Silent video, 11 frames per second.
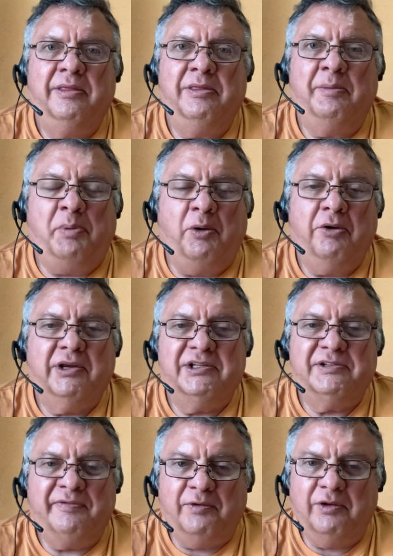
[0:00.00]
the park
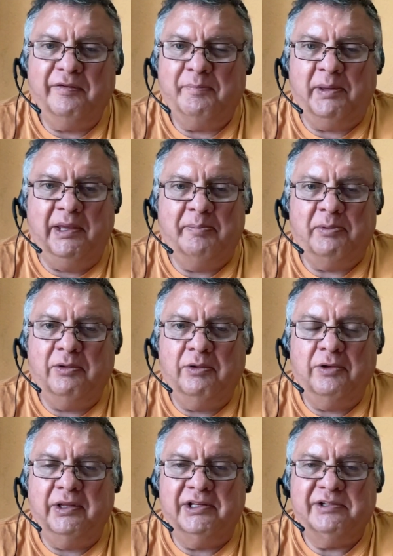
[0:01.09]
is full of
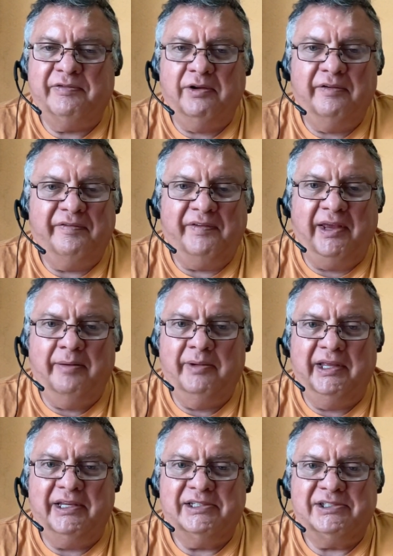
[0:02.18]
people. It's full of
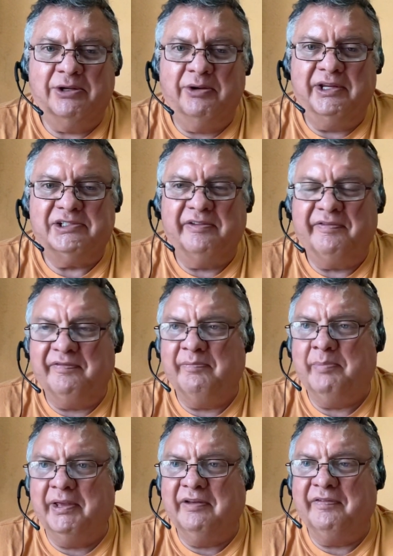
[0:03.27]
families, so it is a
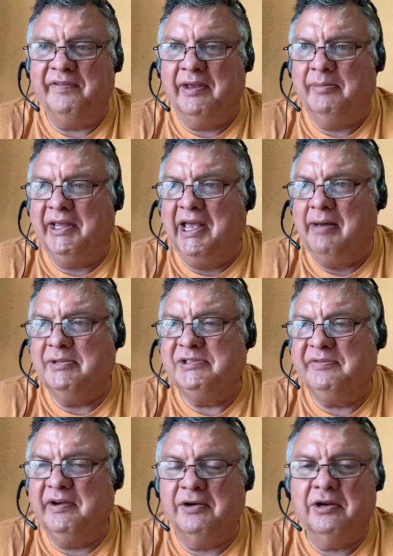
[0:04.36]
big family
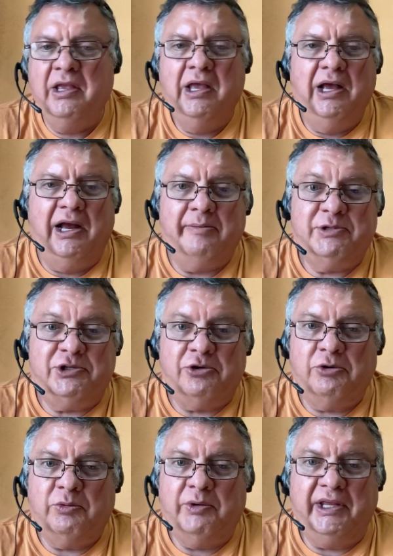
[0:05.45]
atmosphere. I'm
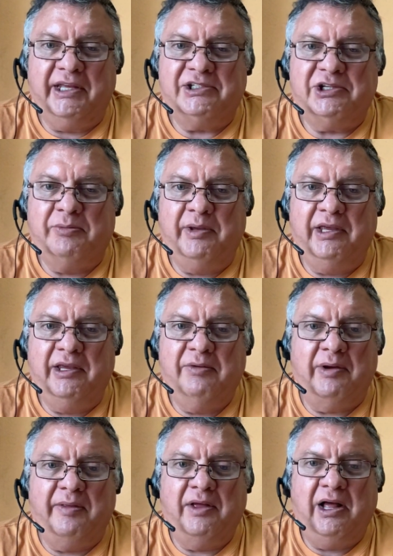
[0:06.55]
sure when it gets to be
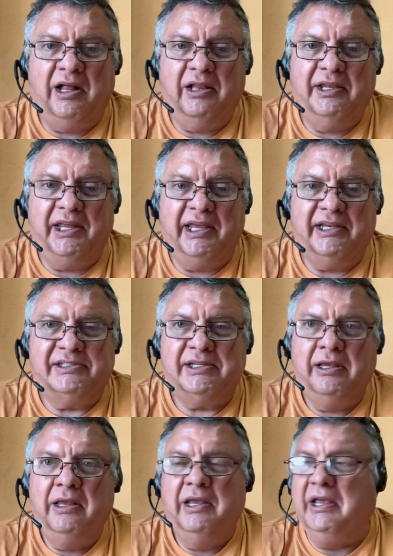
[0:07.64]
around the holidays
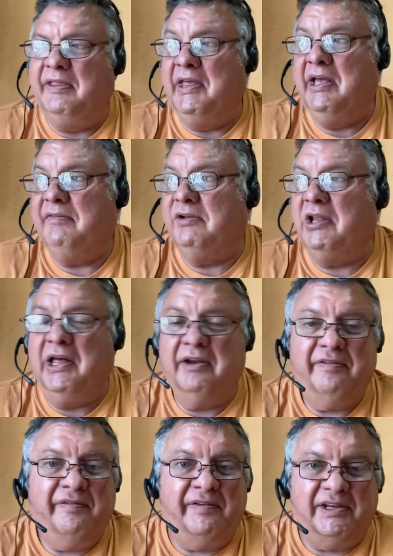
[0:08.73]
and they have a lot
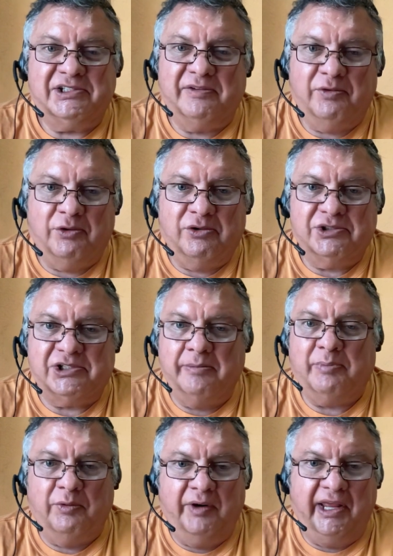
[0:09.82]
of festivals
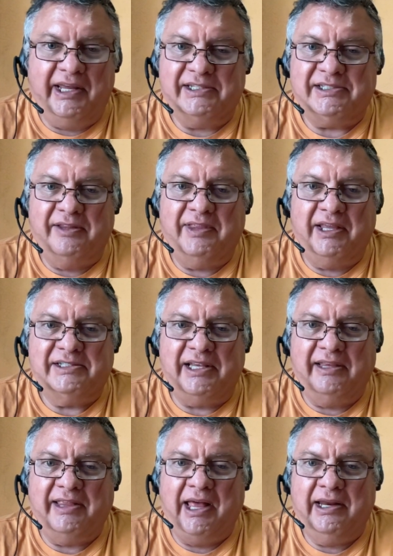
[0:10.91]
and parades and things
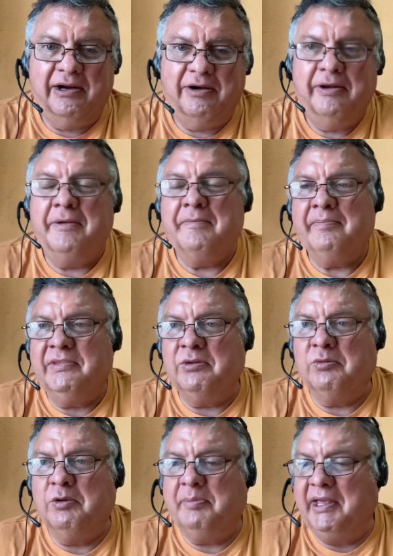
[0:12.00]
like that here, that
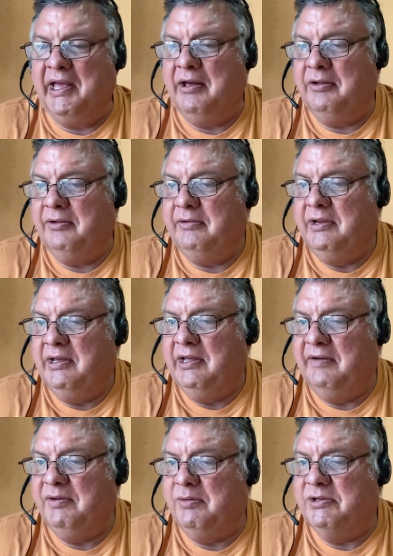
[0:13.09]
we'll be out
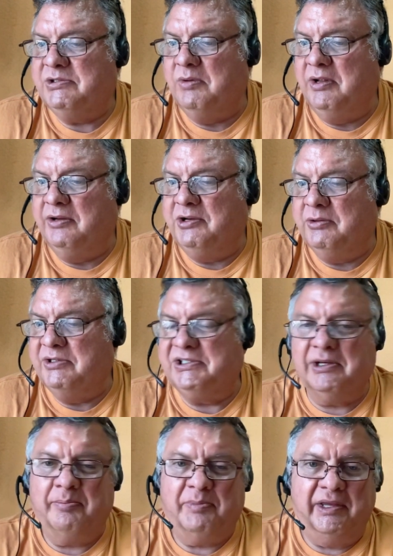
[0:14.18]
every once in a while doing
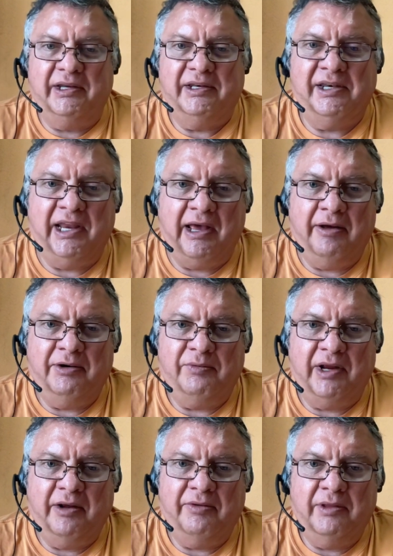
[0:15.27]
something down
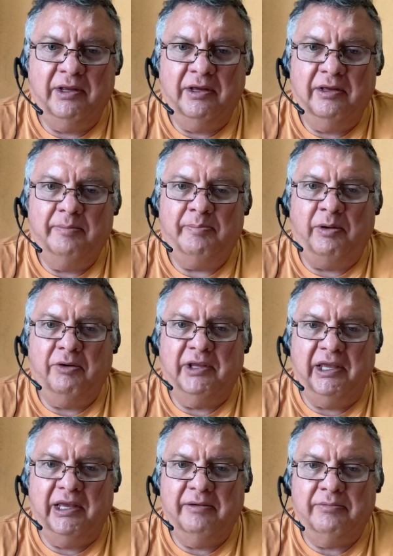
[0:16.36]
around
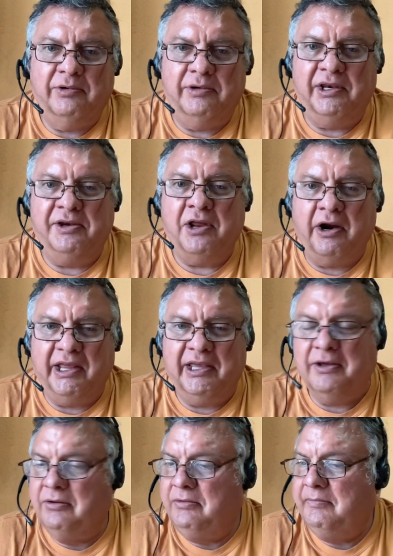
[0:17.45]
Parque
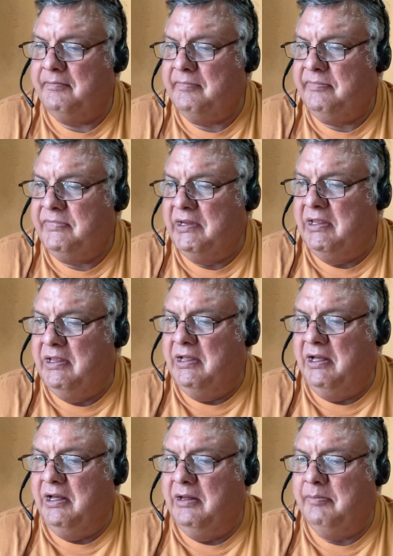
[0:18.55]
Dario.
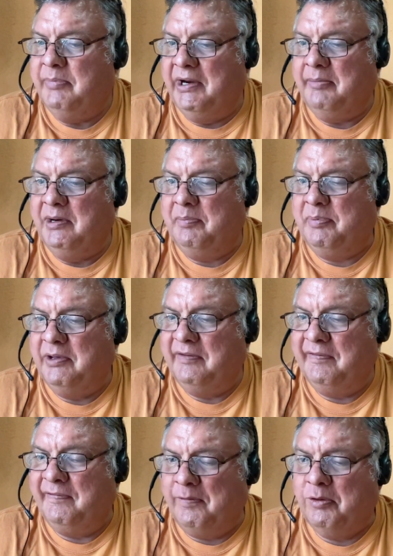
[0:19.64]
But I'm going to put
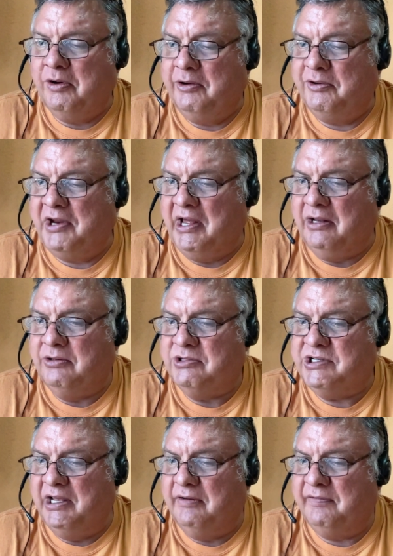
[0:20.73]

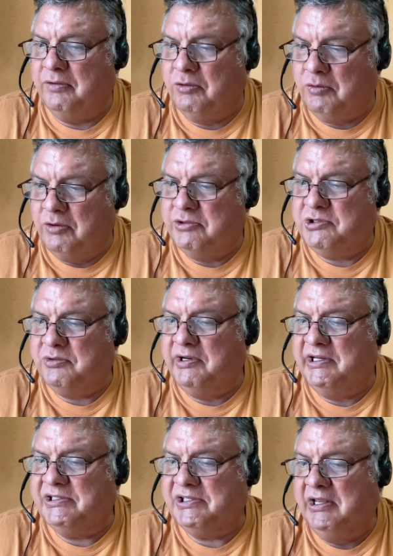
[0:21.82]
$400 down for
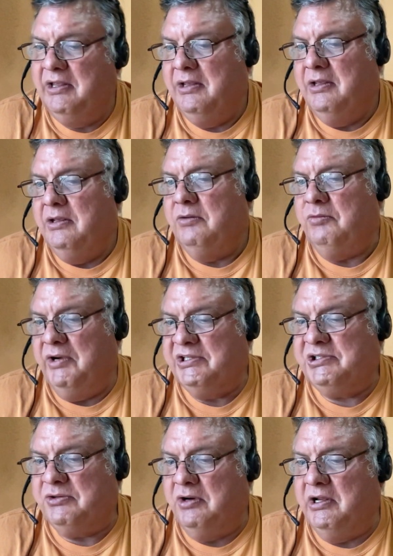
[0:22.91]
groceries,
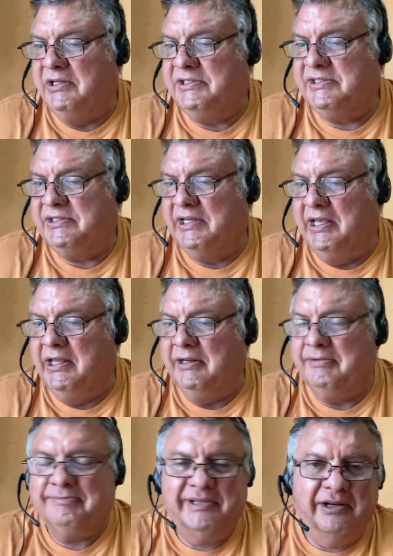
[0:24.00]
restaurants,
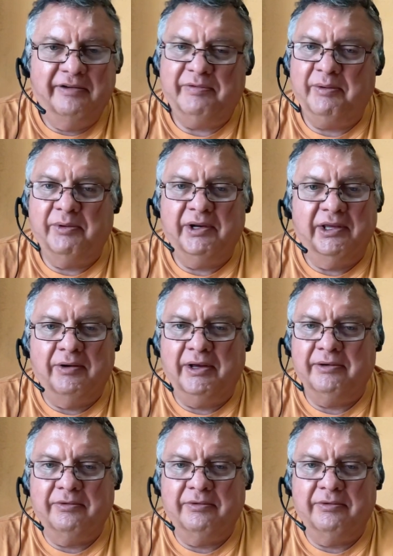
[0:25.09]
and if we want to go out and